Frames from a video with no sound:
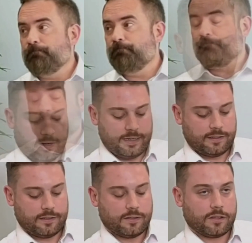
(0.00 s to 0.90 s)
That's great.
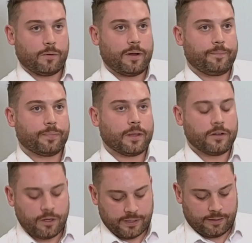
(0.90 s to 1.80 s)
So
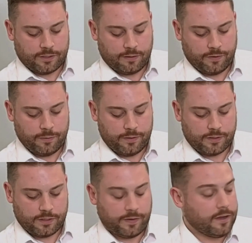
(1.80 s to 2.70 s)
no doubt our
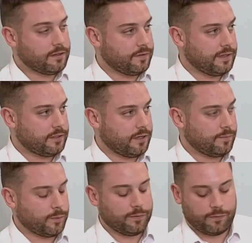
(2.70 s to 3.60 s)
viewers have heard of these
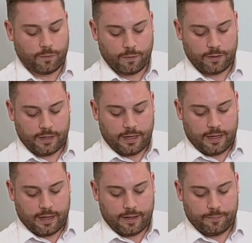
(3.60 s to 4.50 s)
terms before,
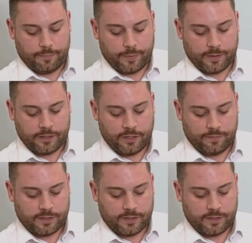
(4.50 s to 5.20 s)
but can you